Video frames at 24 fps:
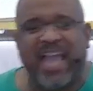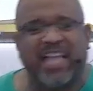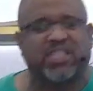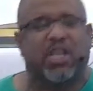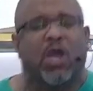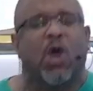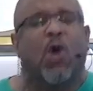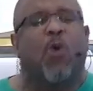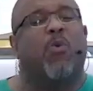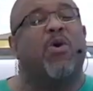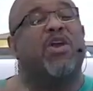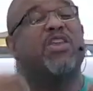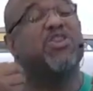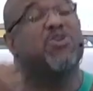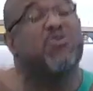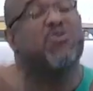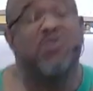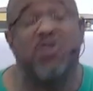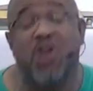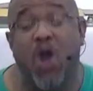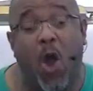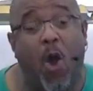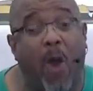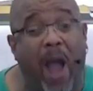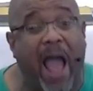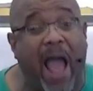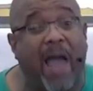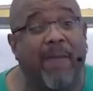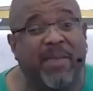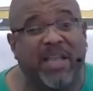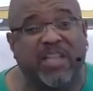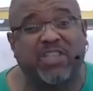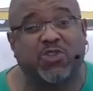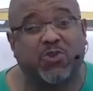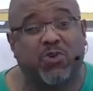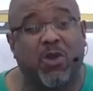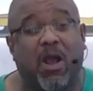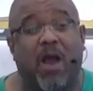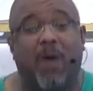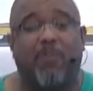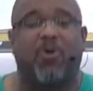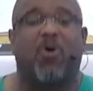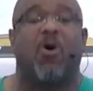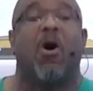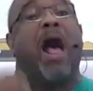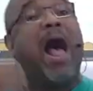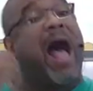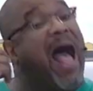when you know I'm in trouble?
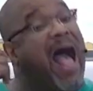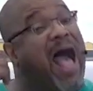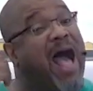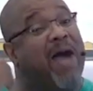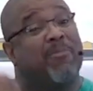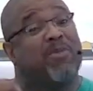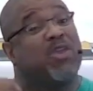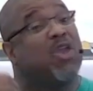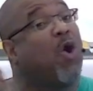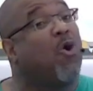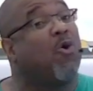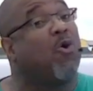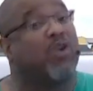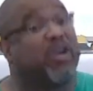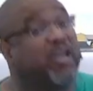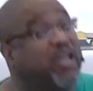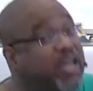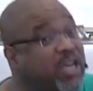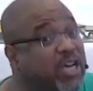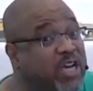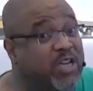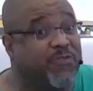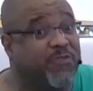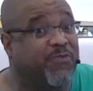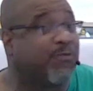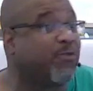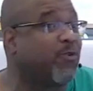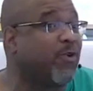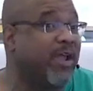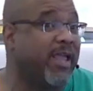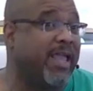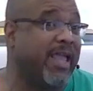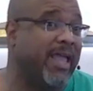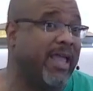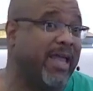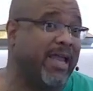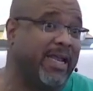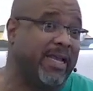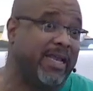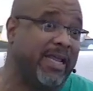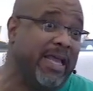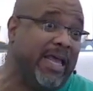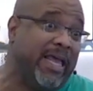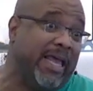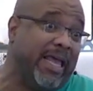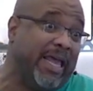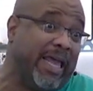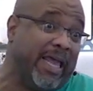I'm your good friend,
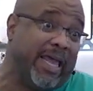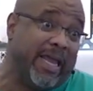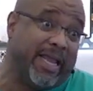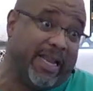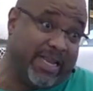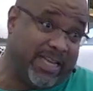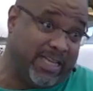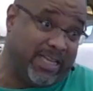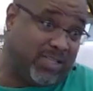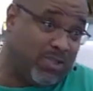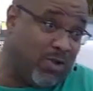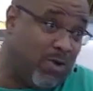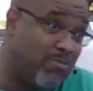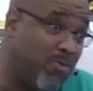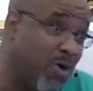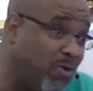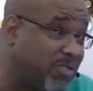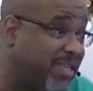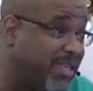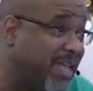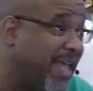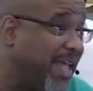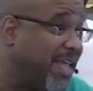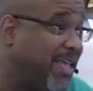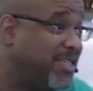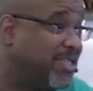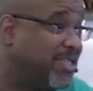at least on most days.